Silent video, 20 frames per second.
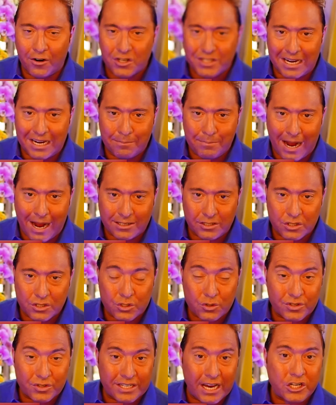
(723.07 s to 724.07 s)
the first impact
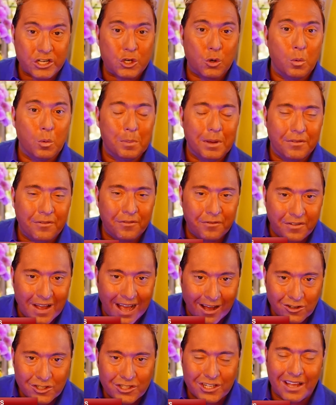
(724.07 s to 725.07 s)
of this recession will be
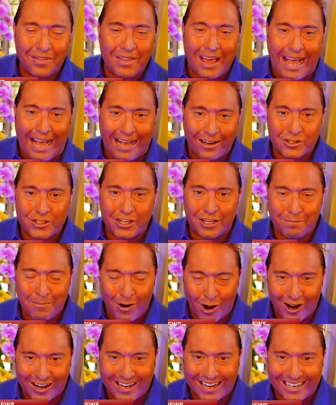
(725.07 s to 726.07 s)
felt in the
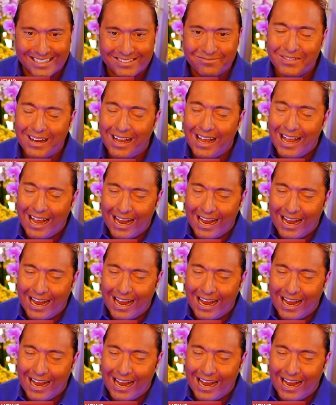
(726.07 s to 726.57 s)
housing market.